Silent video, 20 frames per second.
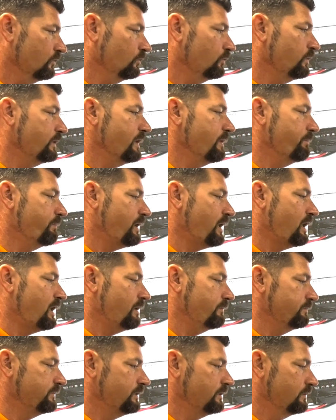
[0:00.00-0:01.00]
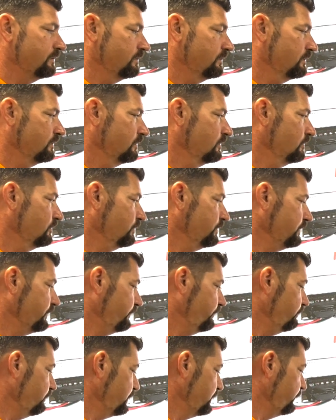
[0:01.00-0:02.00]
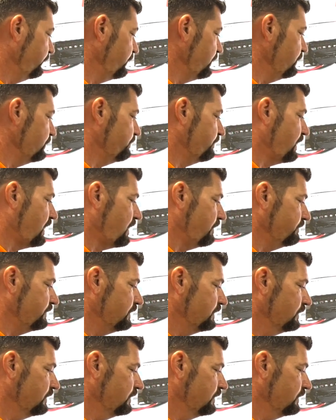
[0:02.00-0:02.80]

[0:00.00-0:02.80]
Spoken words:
when it popped, when the fuse popped?